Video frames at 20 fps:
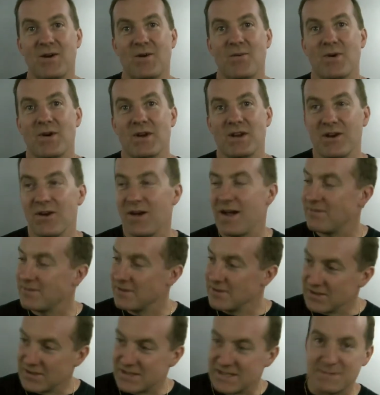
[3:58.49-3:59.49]
where you don't have to
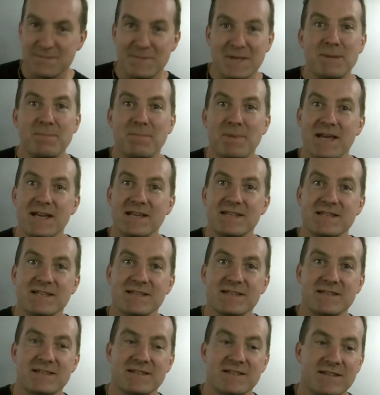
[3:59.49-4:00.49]
look as many
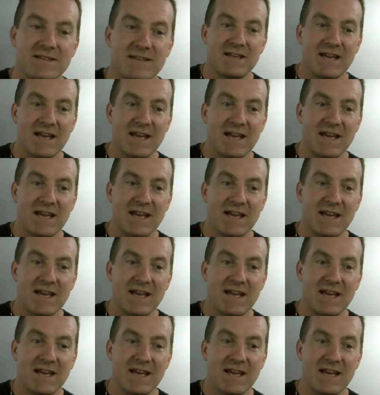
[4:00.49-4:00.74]
places,